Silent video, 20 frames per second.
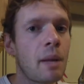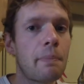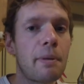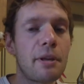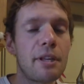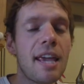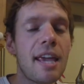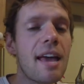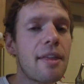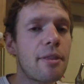
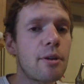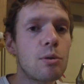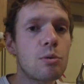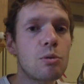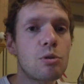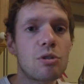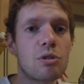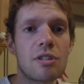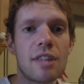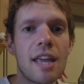But yeah,
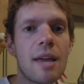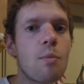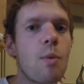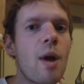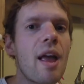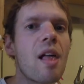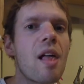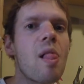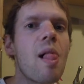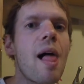those they
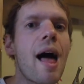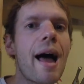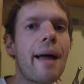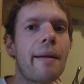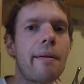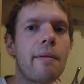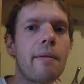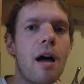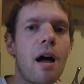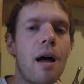weigh a lot.